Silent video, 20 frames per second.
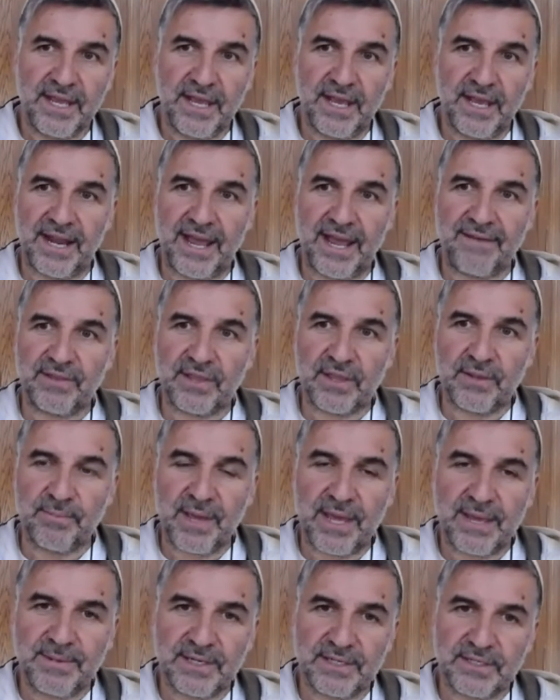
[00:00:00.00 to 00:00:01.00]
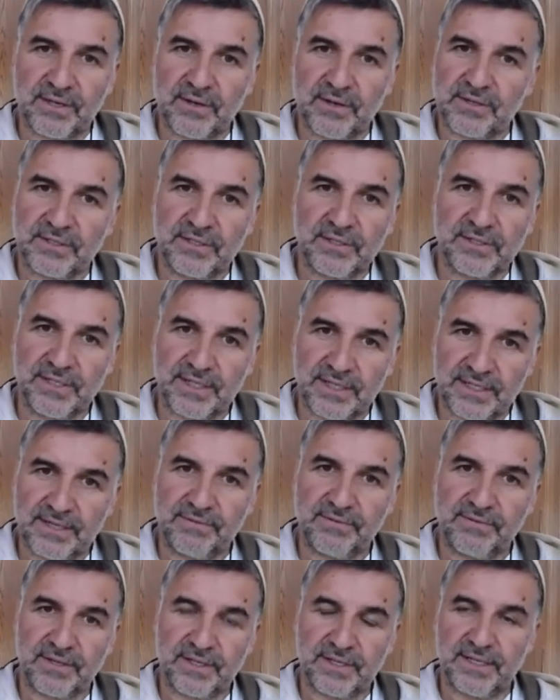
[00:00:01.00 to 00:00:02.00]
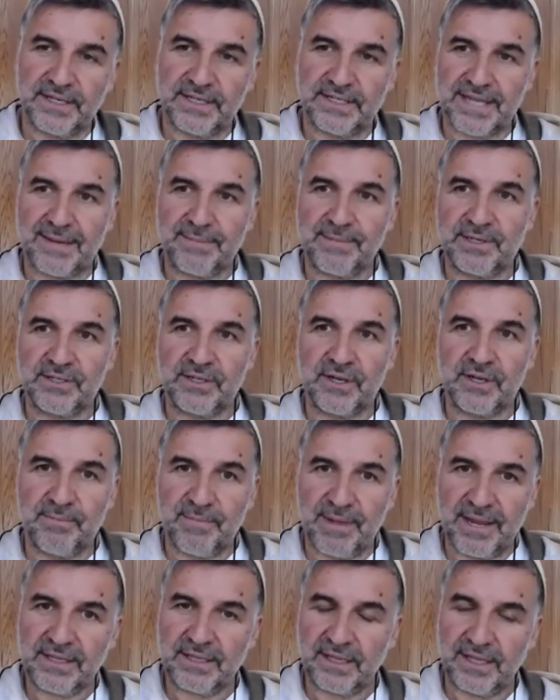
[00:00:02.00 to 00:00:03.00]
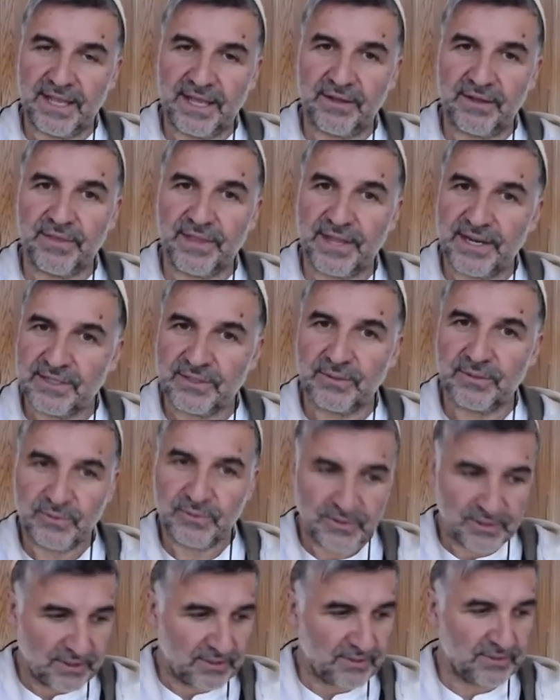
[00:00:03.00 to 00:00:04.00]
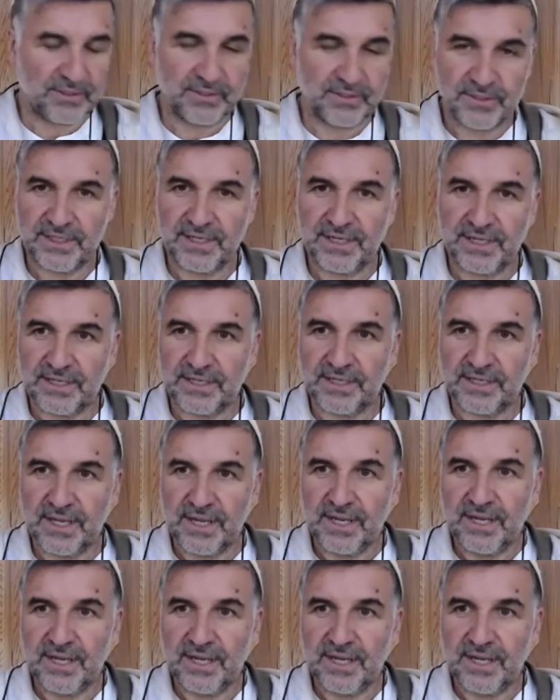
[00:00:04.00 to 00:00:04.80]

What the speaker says: and having the baby is going to significantly damage her mental health, that is also considered